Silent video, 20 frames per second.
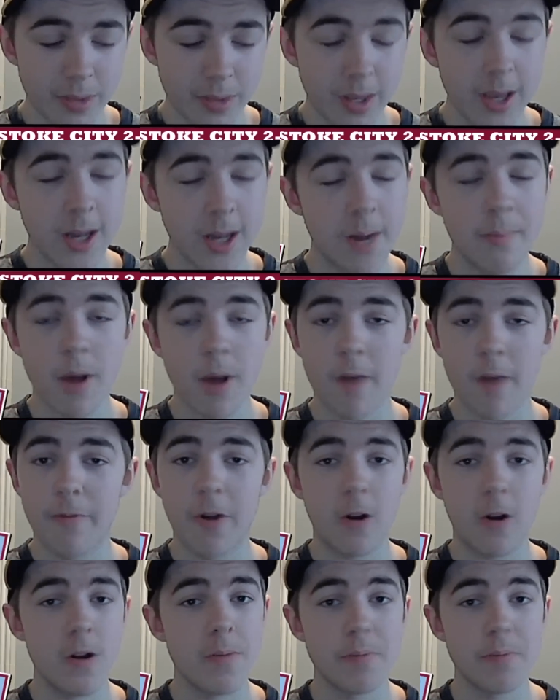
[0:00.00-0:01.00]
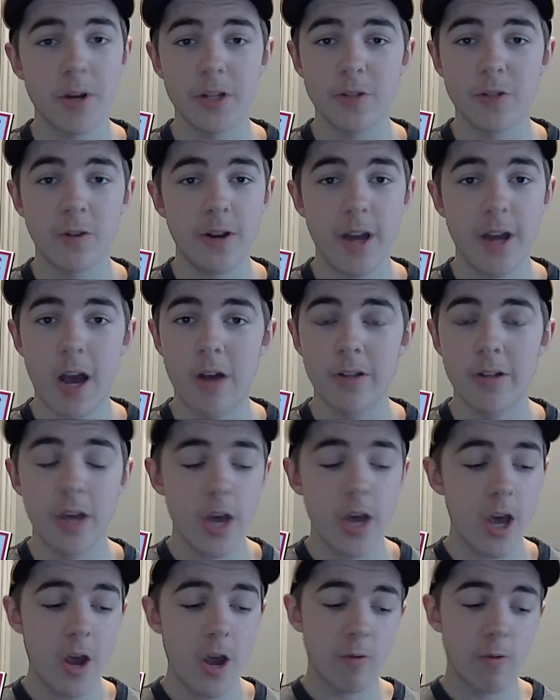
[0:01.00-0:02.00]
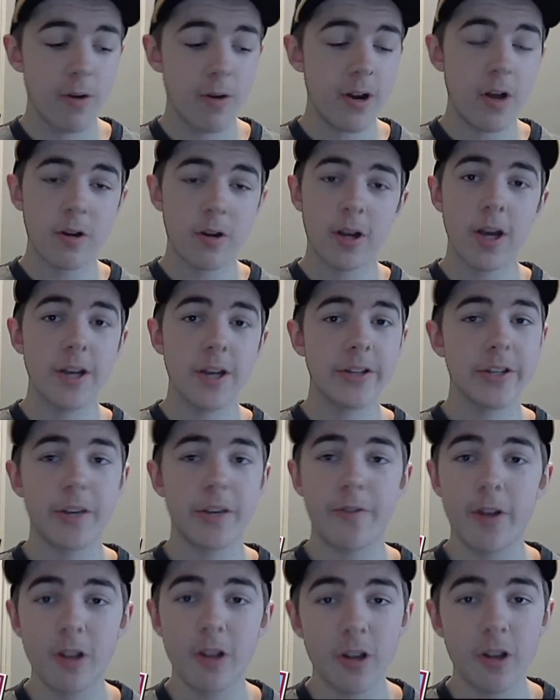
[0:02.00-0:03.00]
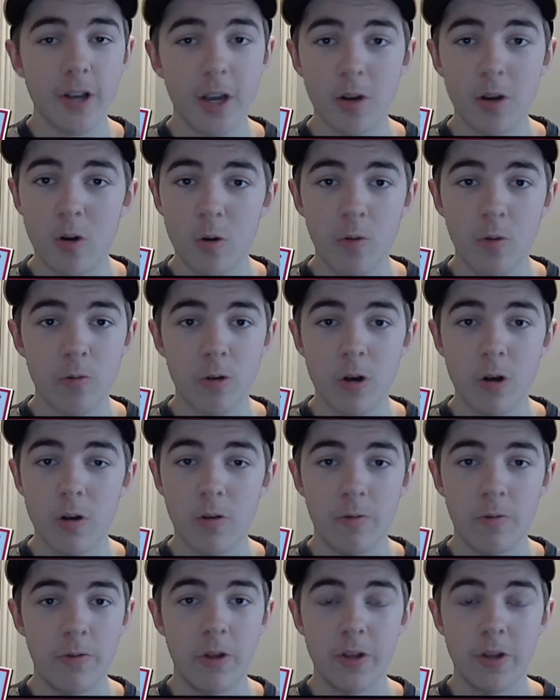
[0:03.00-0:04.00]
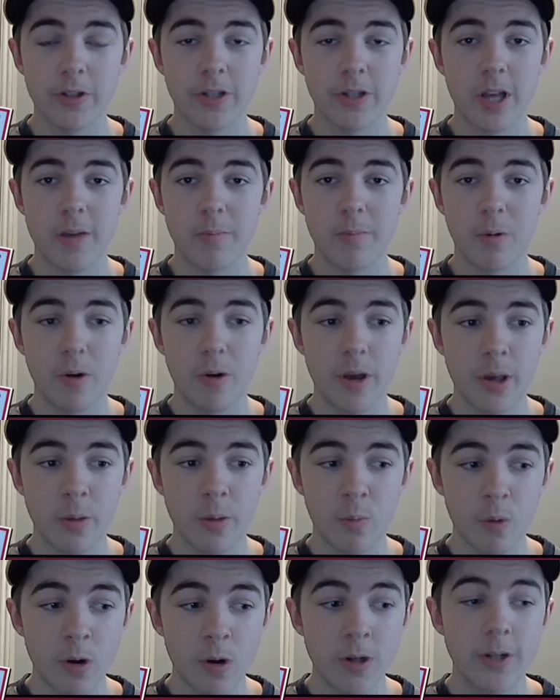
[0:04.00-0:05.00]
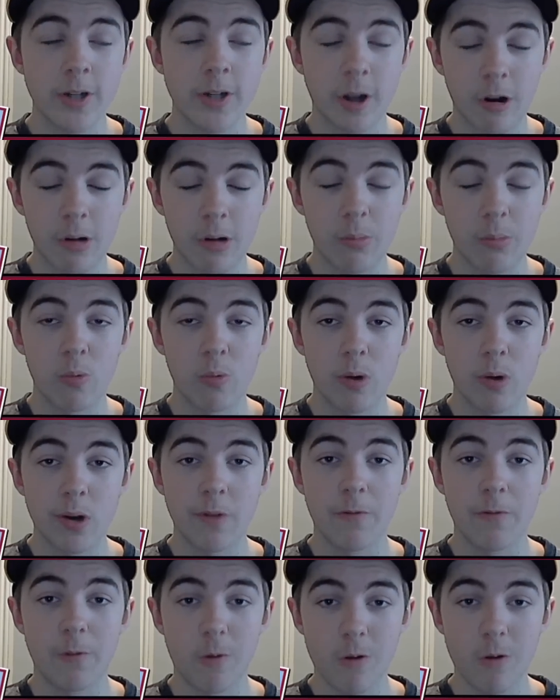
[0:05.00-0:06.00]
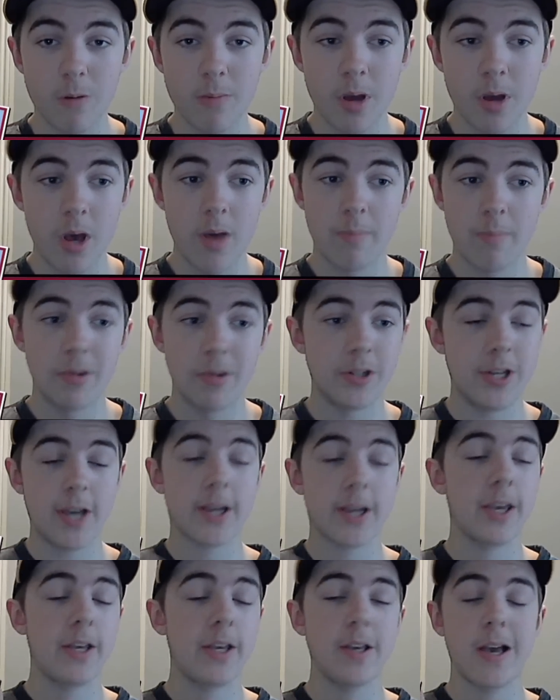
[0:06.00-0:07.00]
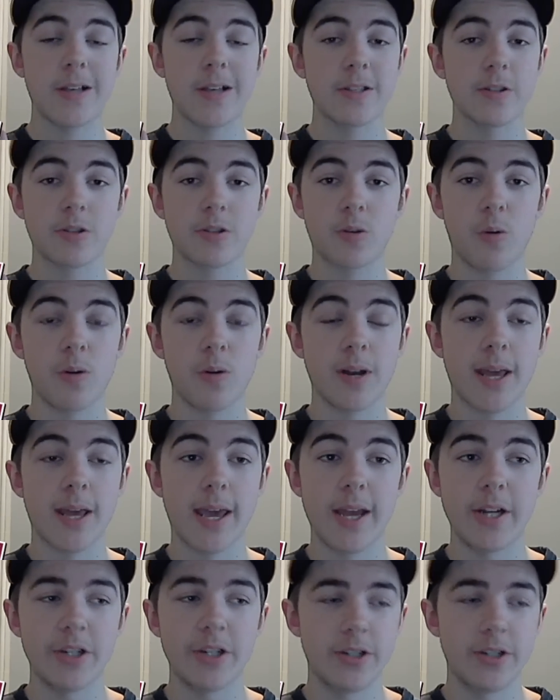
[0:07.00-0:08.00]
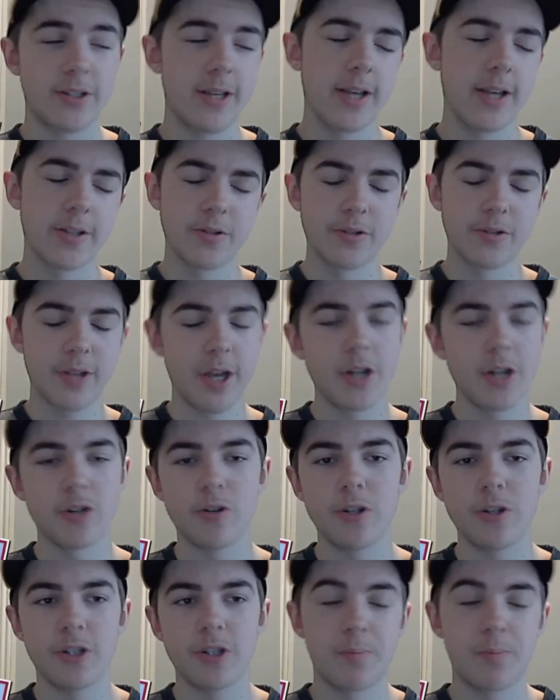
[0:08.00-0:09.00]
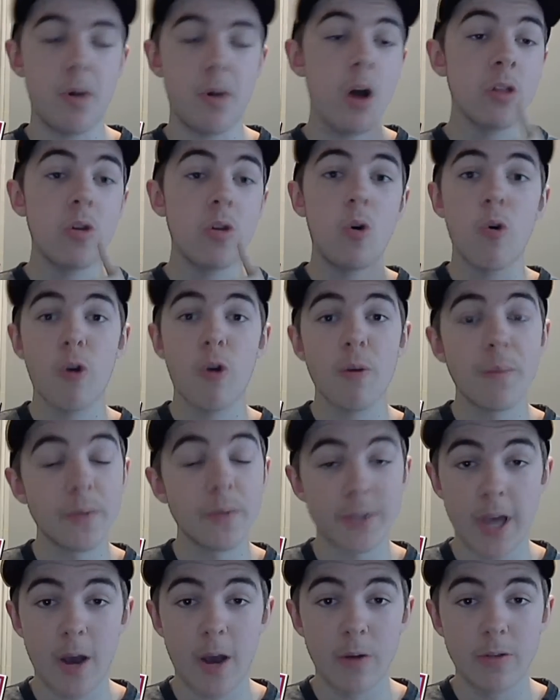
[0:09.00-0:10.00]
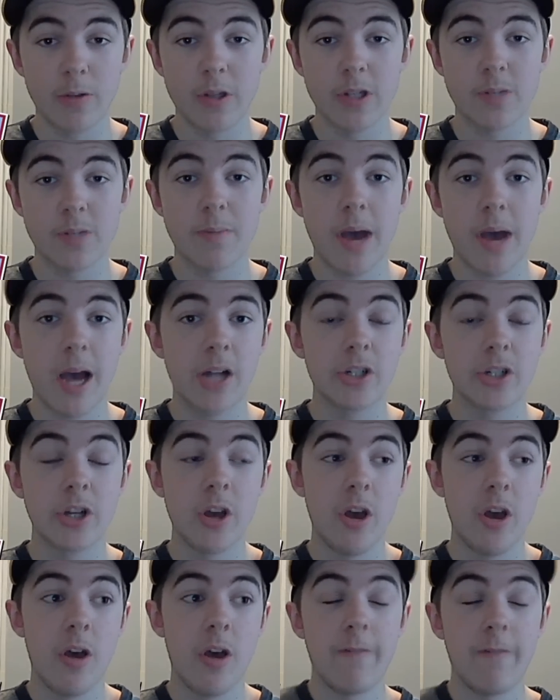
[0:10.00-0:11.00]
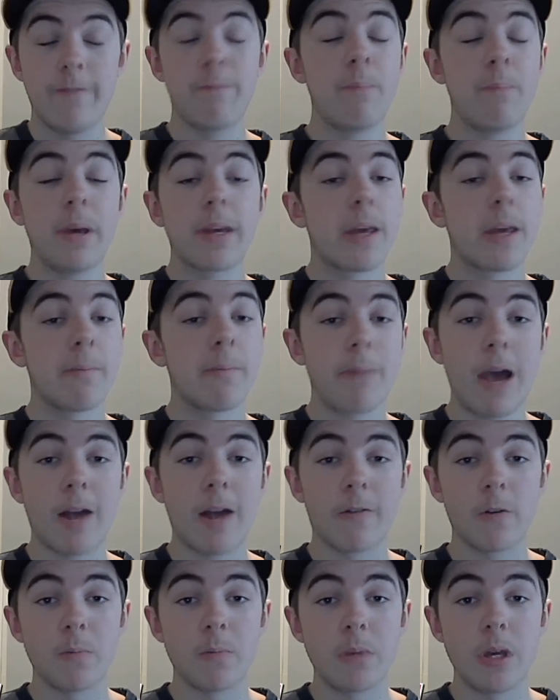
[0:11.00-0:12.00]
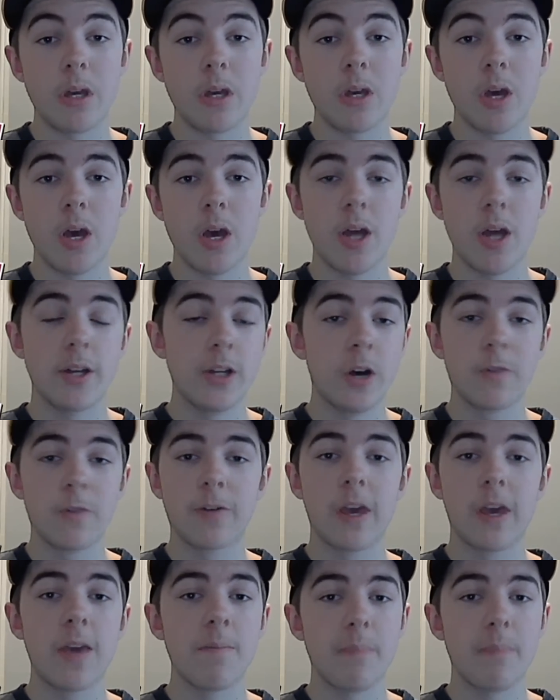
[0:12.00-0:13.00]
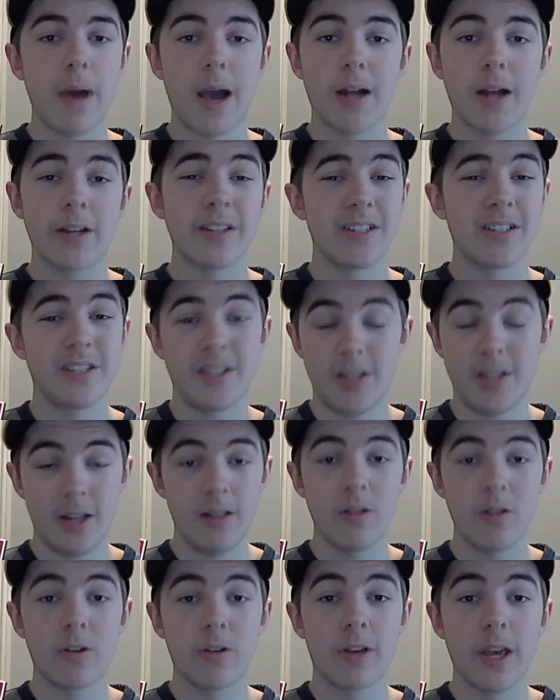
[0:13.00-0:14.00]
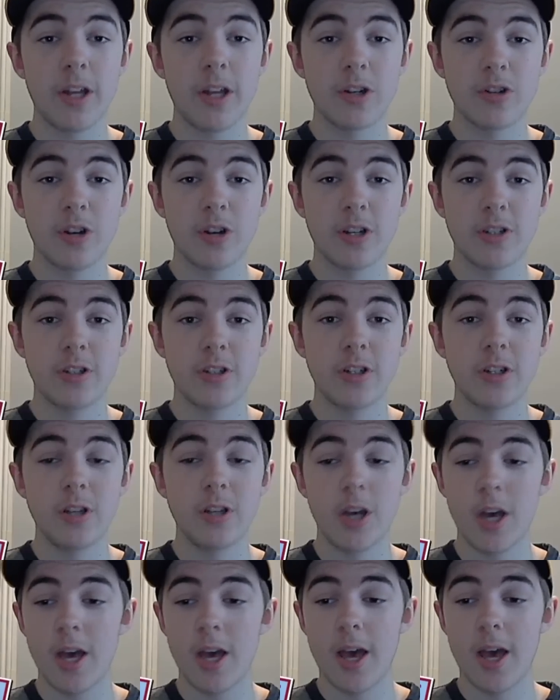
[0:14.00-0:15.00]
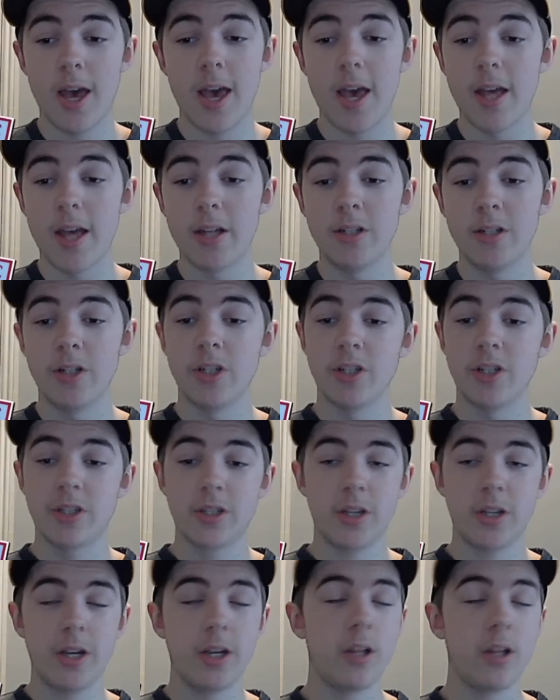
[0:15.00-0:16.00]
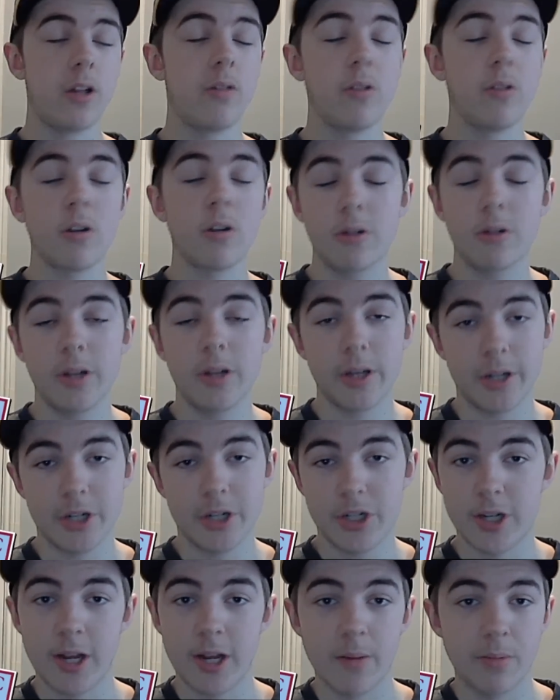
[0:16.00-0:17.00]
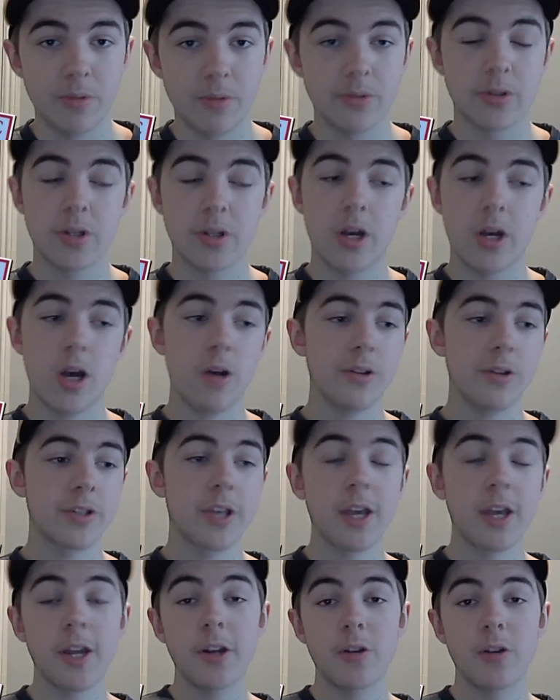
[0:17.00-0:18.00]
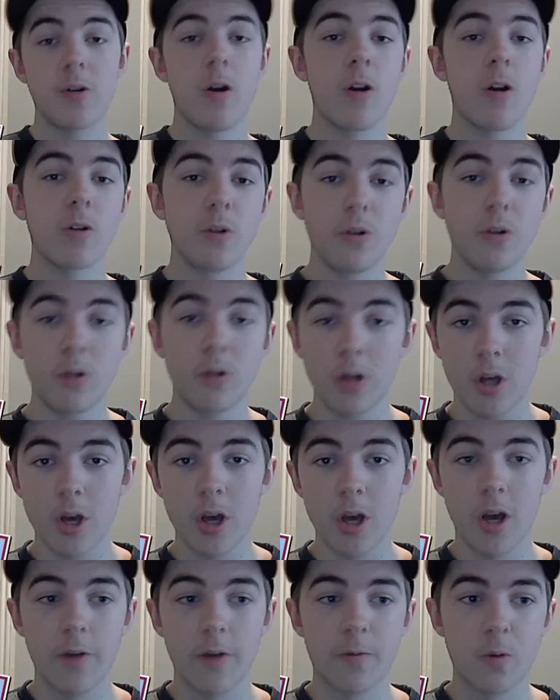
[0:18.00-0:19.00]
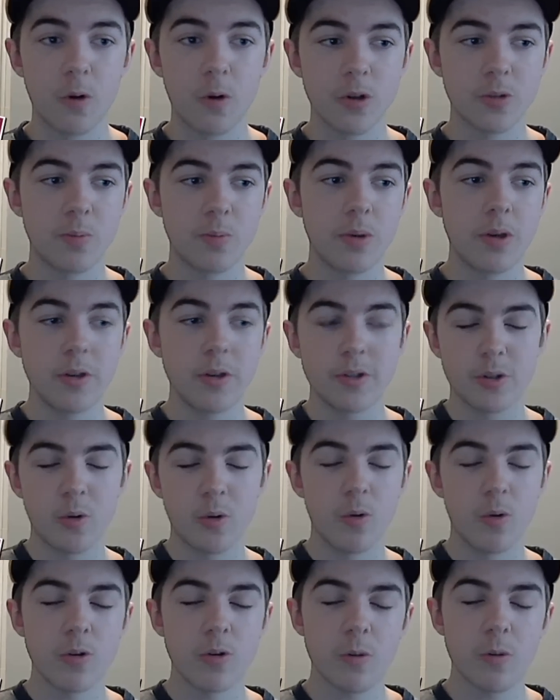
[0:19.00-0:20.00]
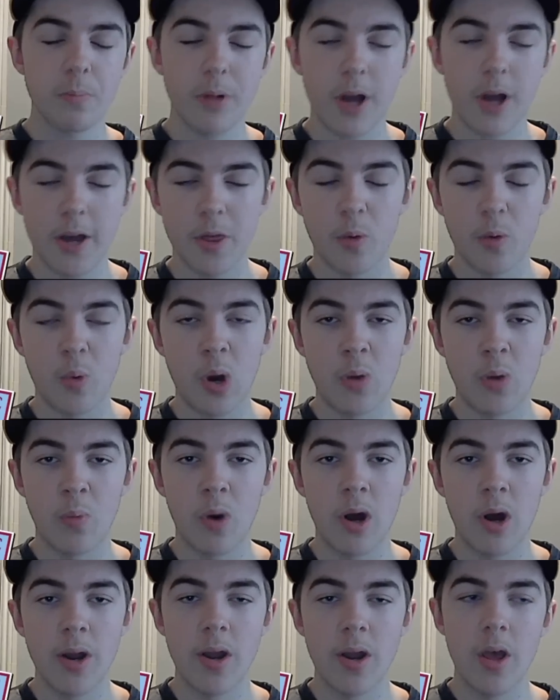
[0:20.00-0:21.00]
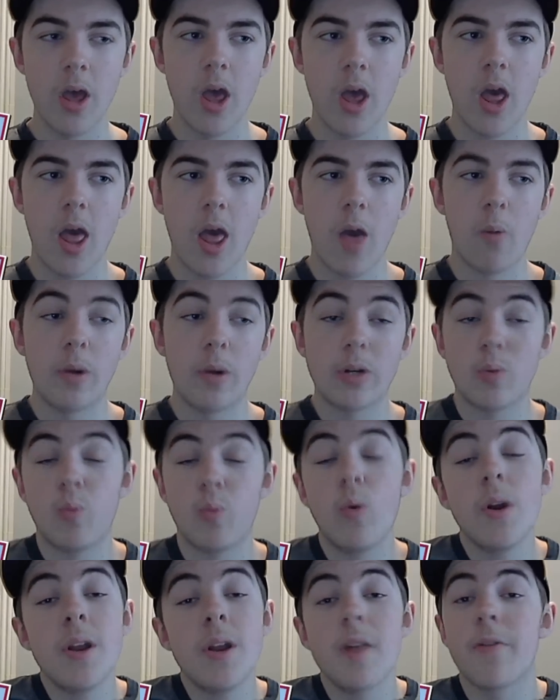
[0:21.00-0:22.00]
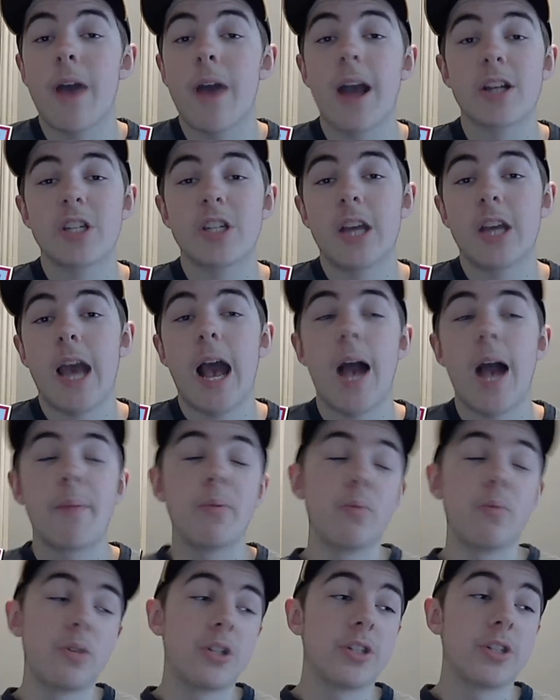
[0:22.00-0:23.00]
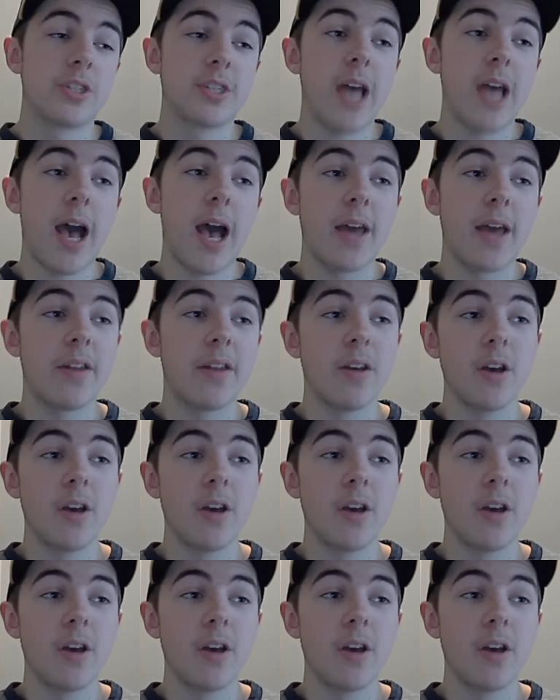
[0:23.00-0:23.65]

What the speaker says: And I'm not very impressed right now. Right now, guys, if I look at overall Villa standpoint, we're on a terrible run of form. Benteke hasn't scored in ages. Yes, there's injuries. Bon Lahore was out this match. Big impact for me. Delph came back, just didn't look interested, and just it looked like shambles. Let's get into our goal. Of course, we scored to reply the 1-1, which wouldn't have actually happened, which is sad.